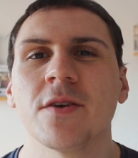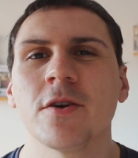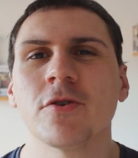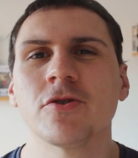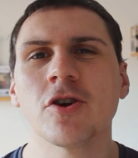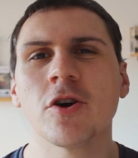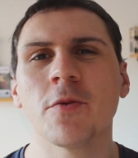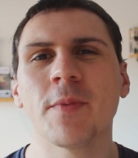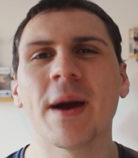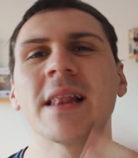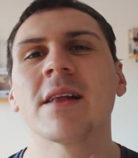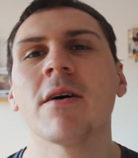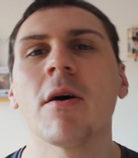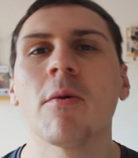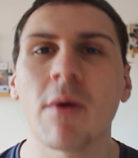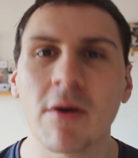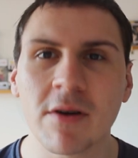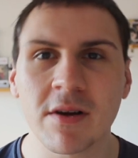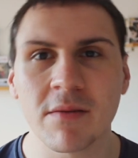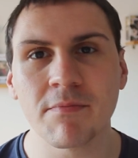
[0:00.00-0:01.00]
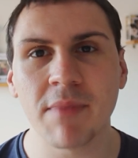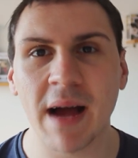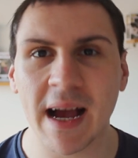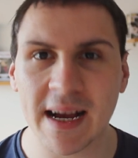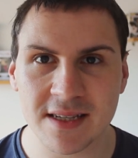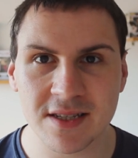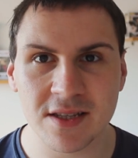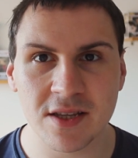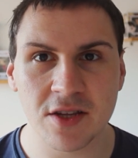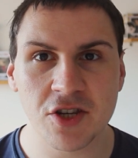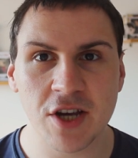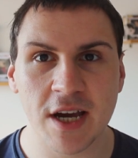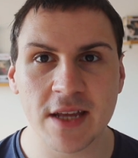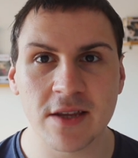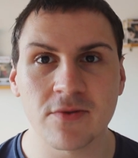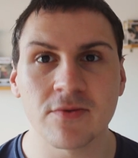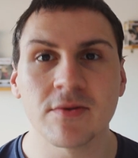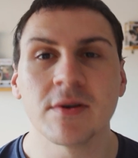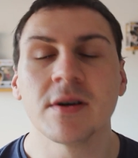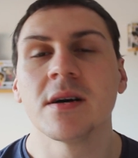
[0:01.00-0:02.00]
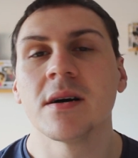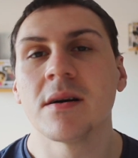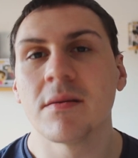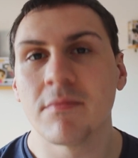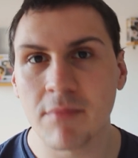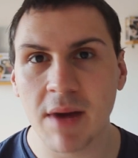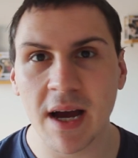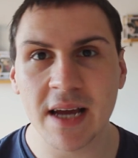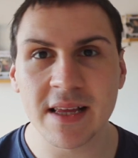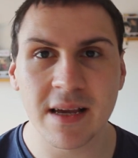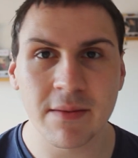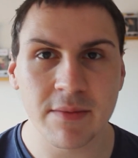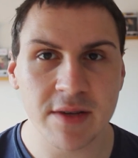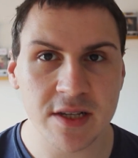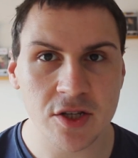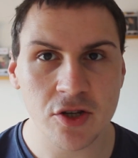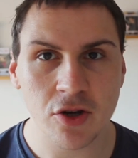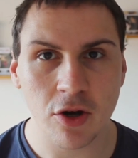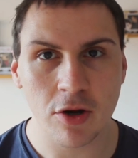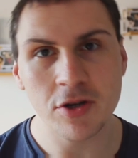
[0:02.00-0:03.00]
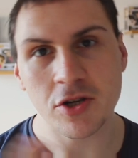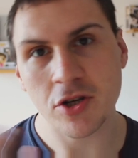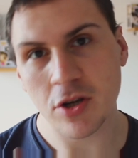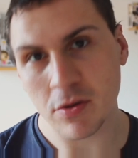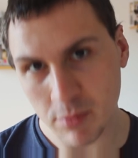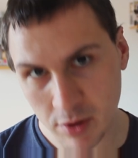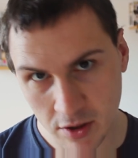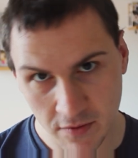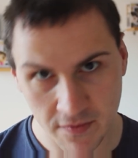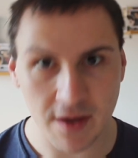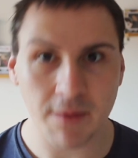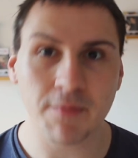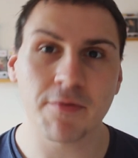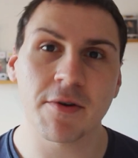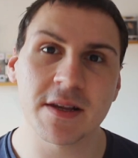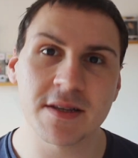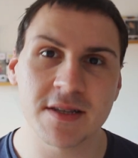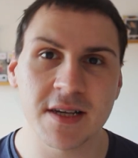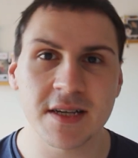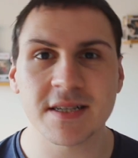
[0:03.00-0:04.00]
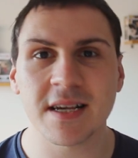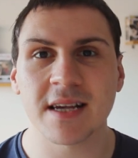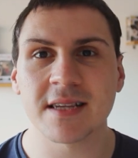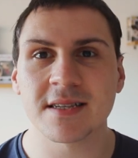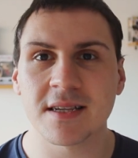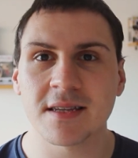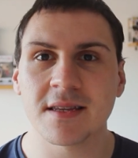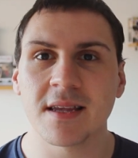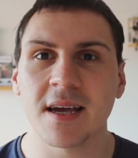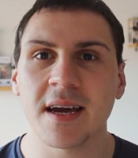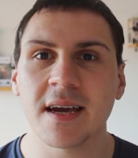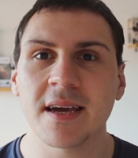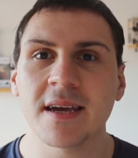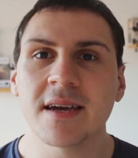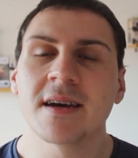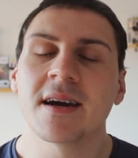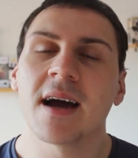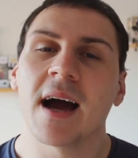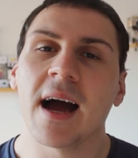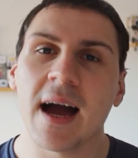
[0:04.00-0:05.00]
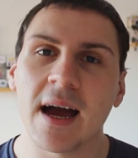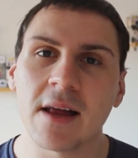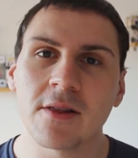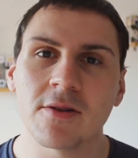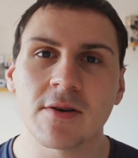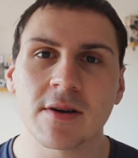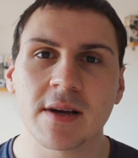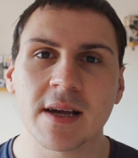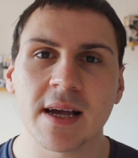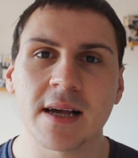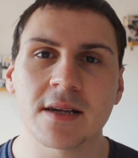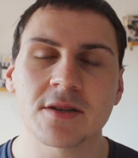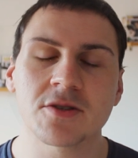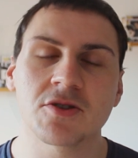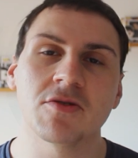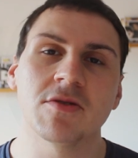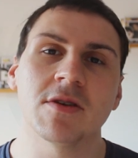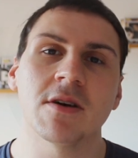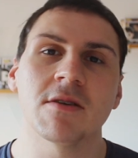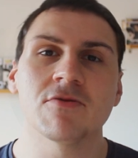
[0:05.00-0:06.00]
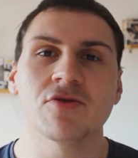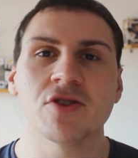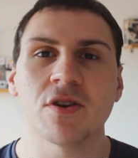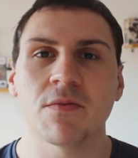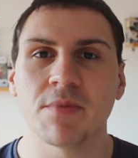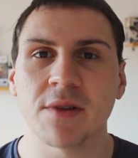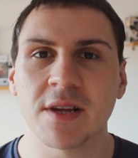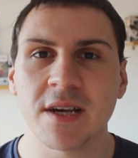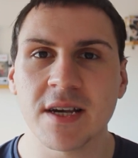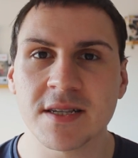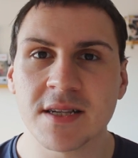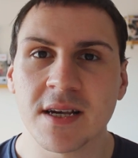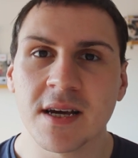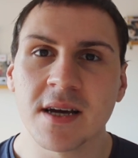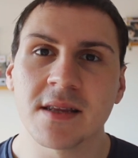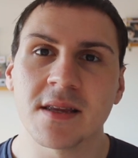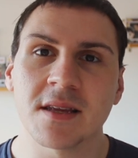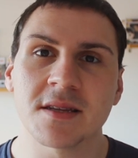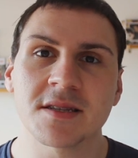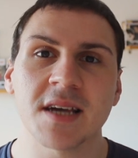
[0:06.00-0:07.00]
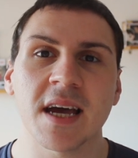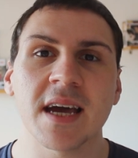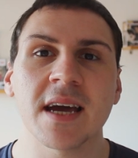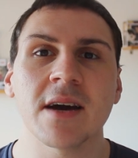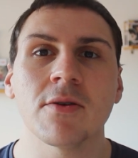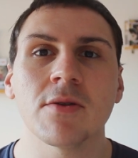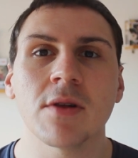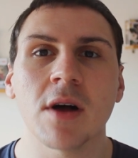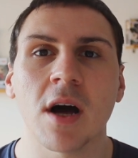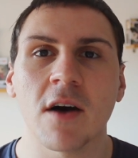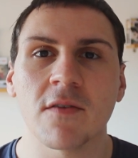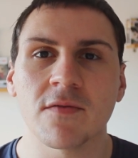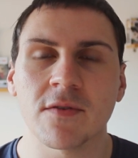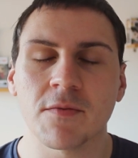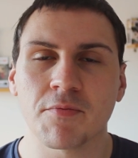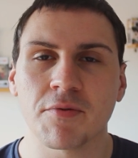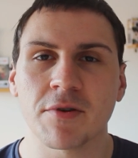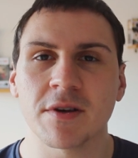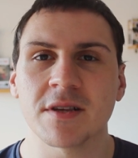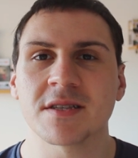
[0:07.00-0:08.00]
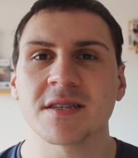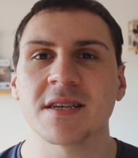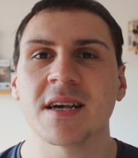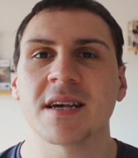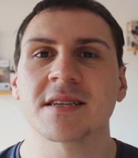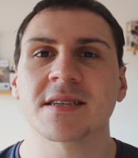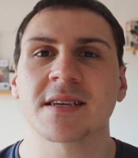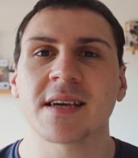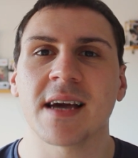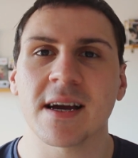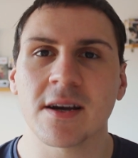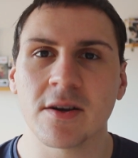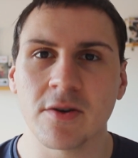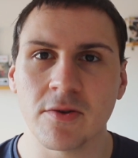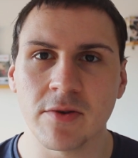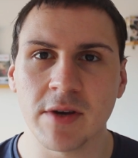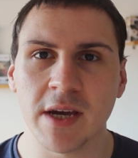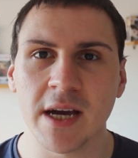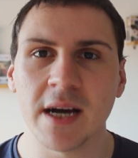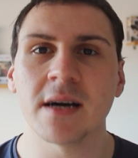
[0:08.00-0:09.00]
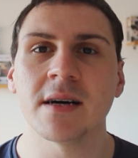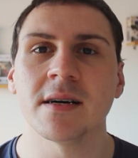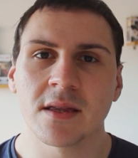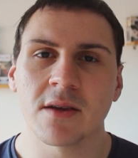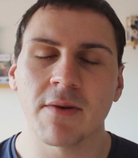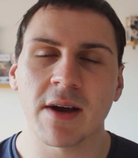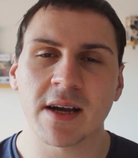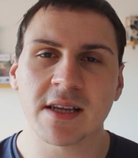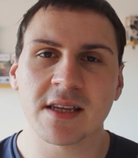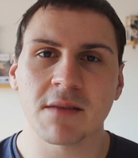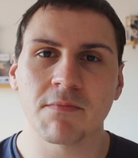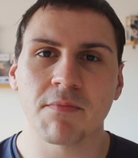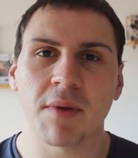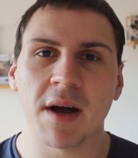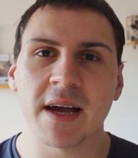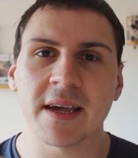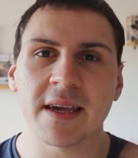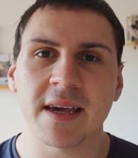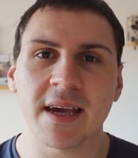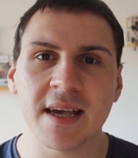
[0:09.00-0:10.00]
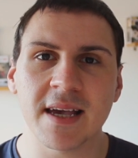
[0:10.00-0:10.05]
YouTube, hello and welcome back to the channel. My name is Josh, your movie apprentice, and today I look at Studio Ghibli's The Tale of the Princess Kaguya, directed by